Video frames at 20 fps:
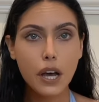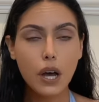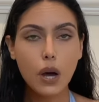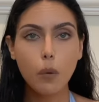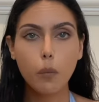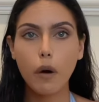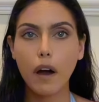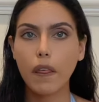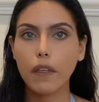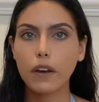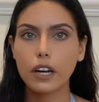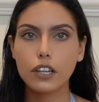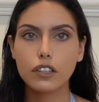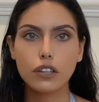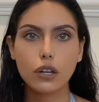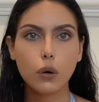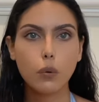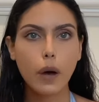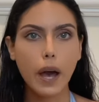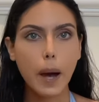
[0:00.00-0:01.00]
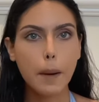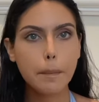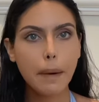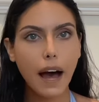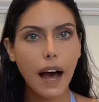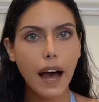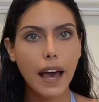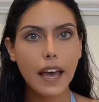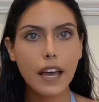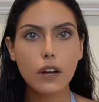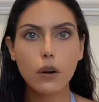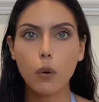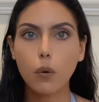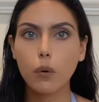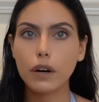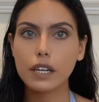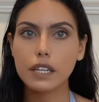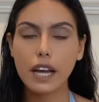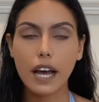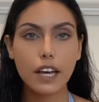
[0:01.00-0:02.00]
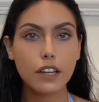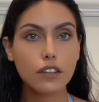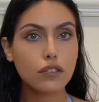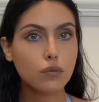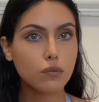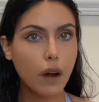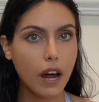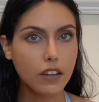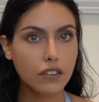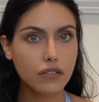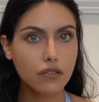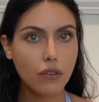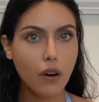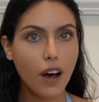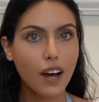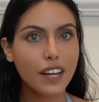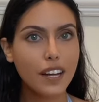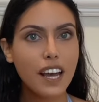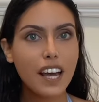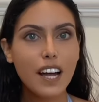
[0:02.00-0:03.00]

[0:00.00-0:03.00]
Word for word: whether it's a quick bite or a nice restaurant.